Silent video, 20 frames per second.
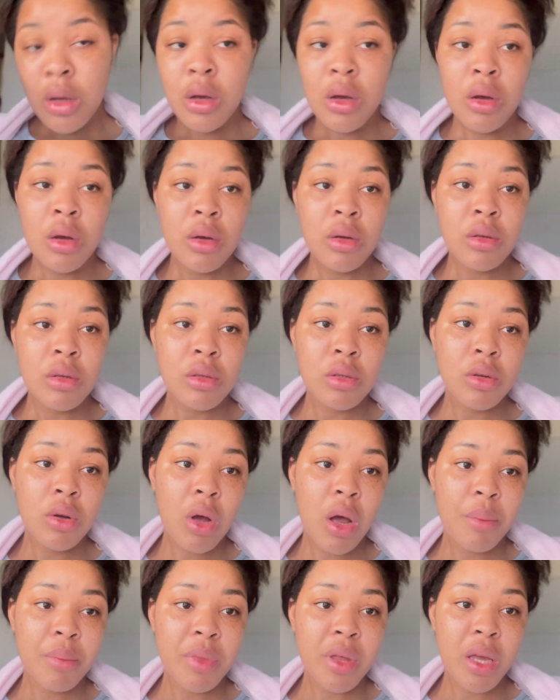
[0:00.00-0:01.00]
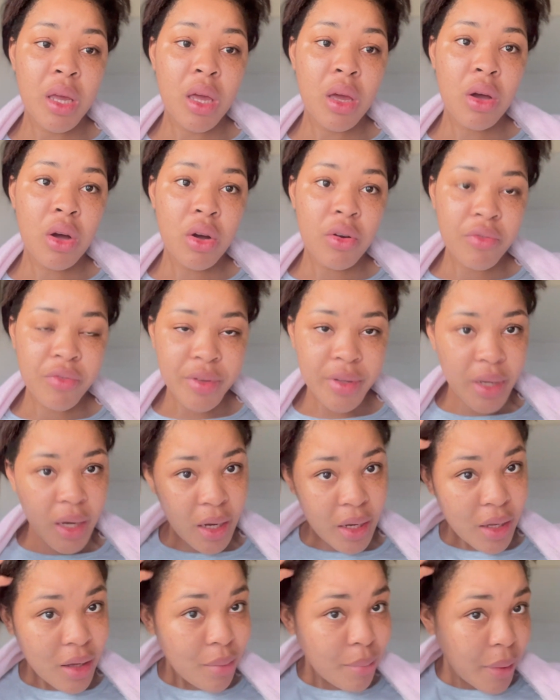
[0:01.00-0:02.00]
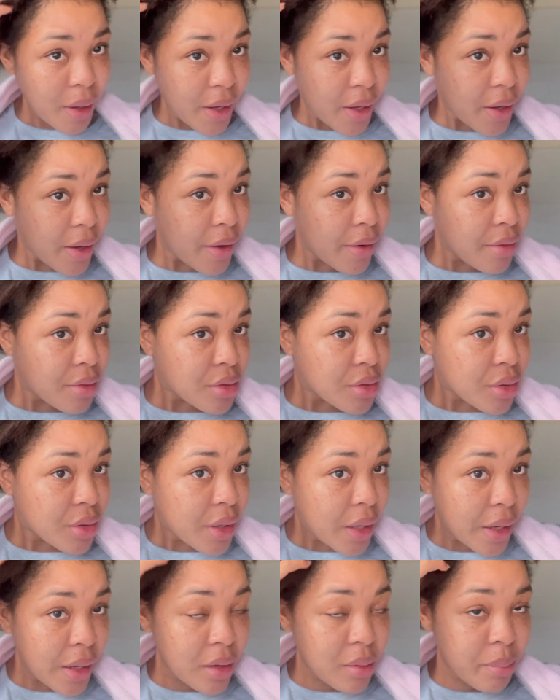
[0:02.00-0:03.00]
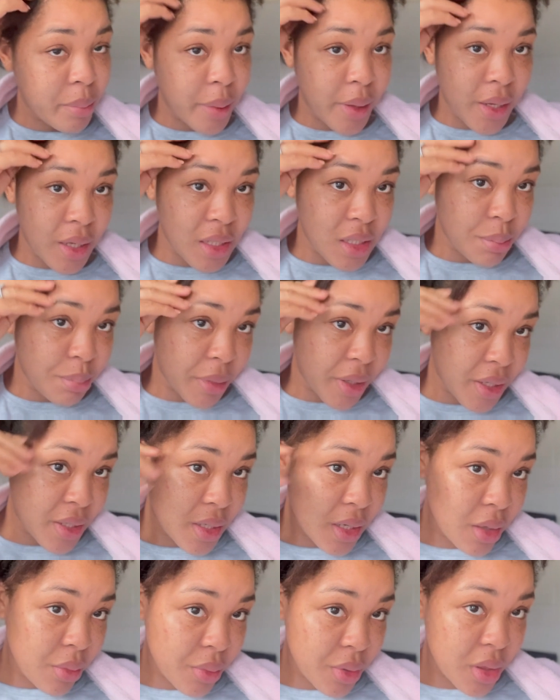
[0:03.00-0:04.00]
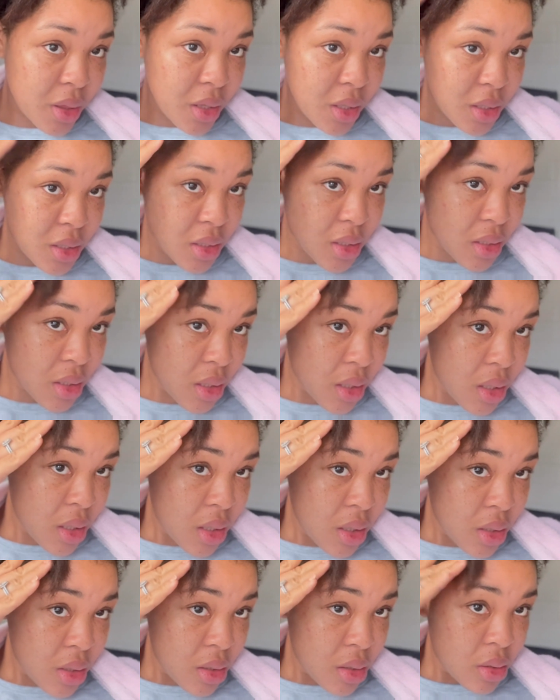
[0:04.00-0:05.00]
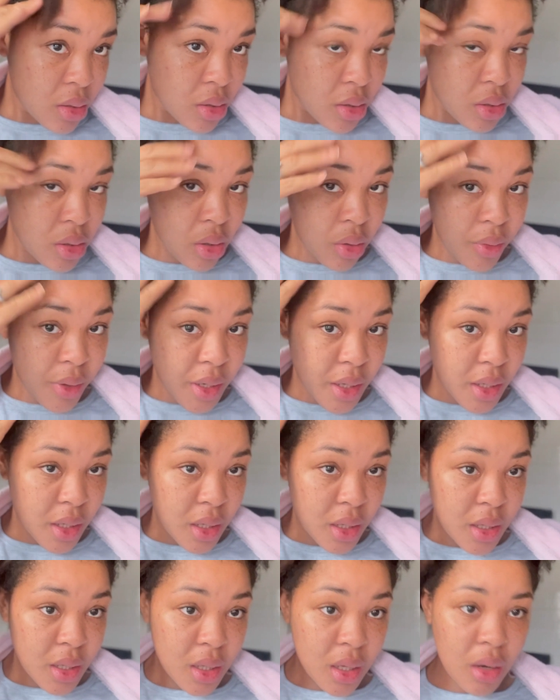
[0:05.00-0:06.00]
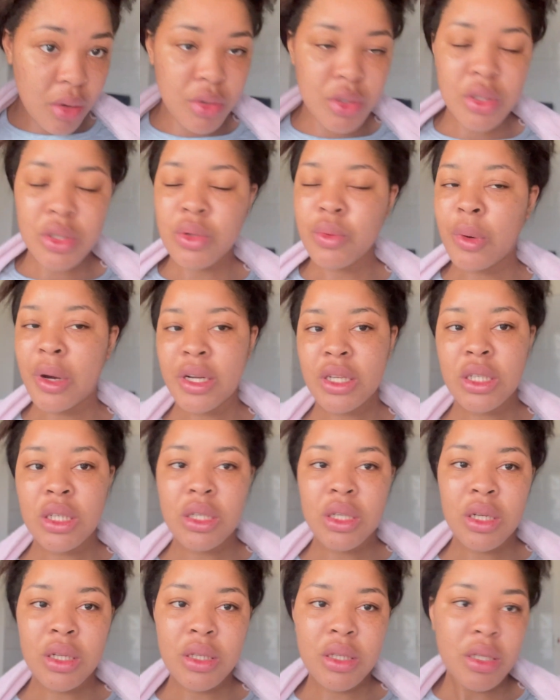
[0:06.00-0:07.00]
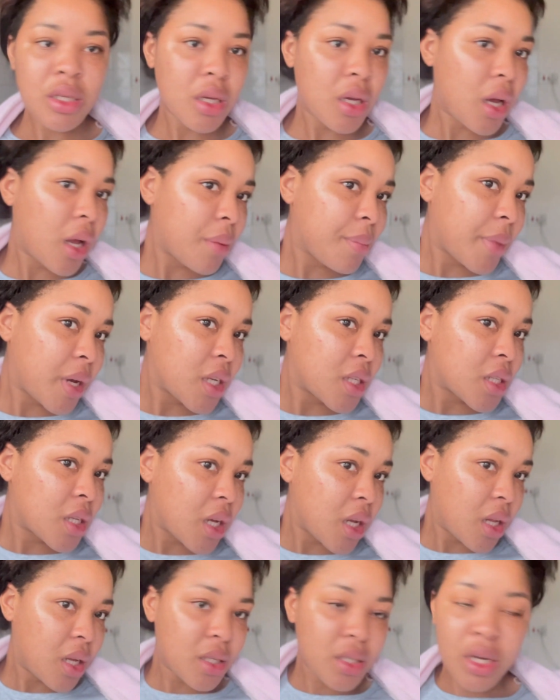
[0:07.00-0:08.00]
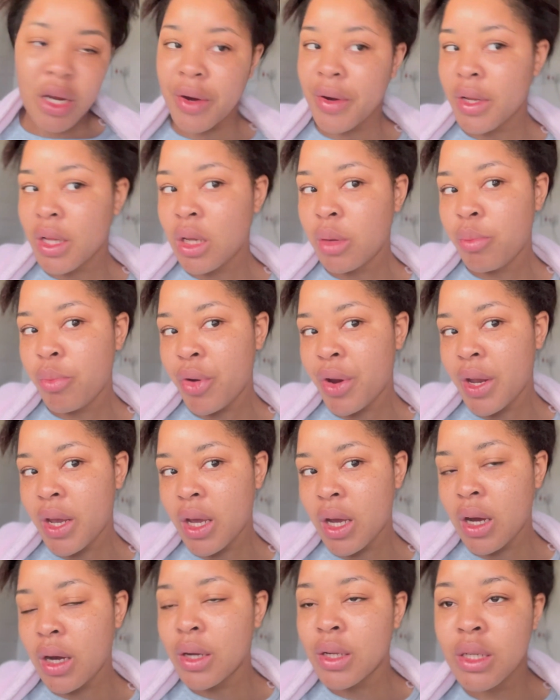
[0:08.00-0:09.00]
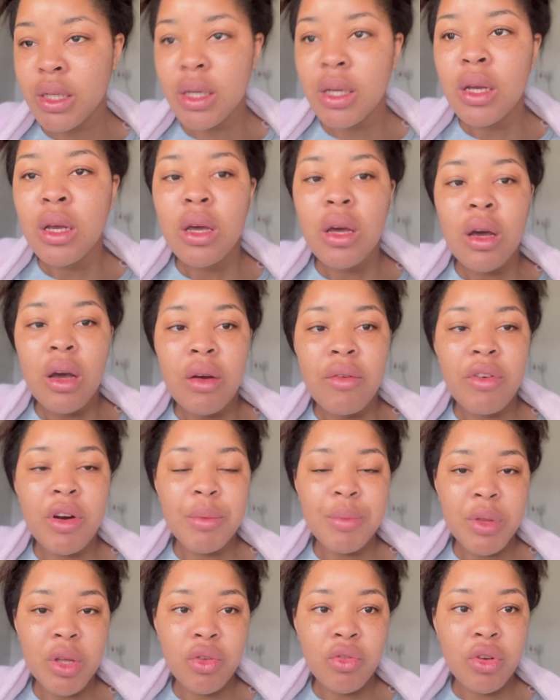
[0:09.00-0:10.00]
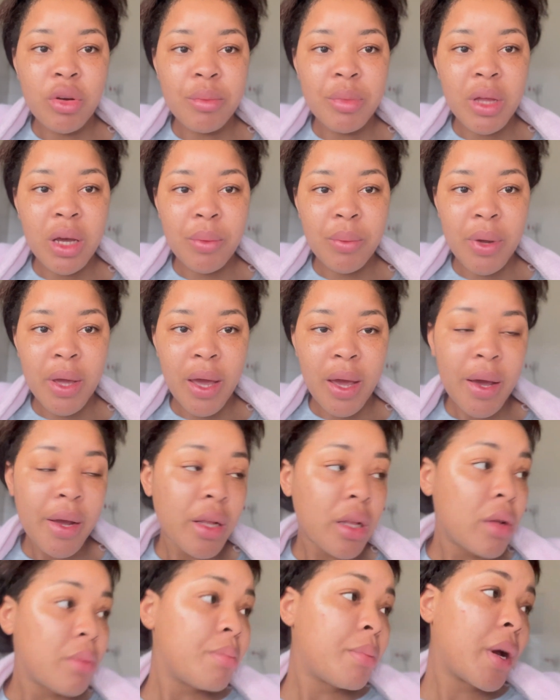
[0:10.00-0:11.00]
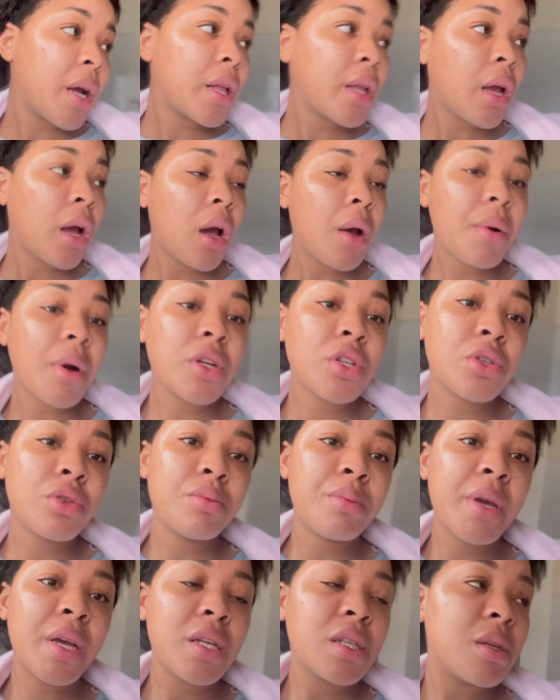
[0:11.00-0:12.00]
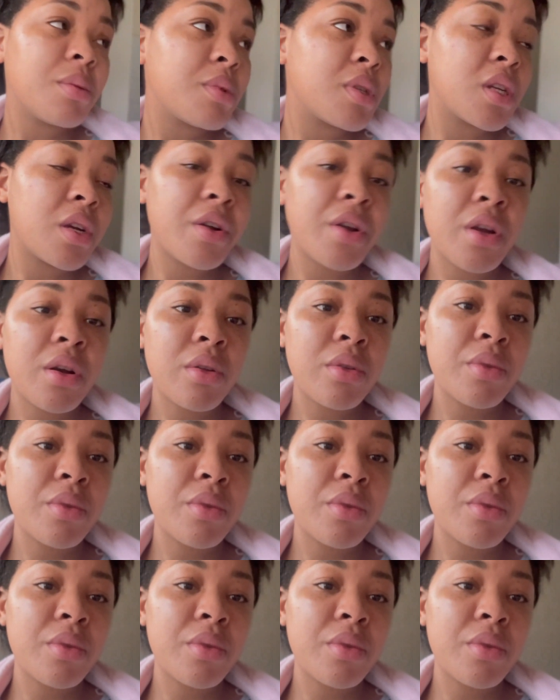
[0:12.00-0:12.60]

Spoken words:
So I'm thinking of dyeing my hair so that it blends better with this sew-in, and then I'll just wash it and see. And my skin is currently breaking out from the trip that we had, but I want to make some cereal.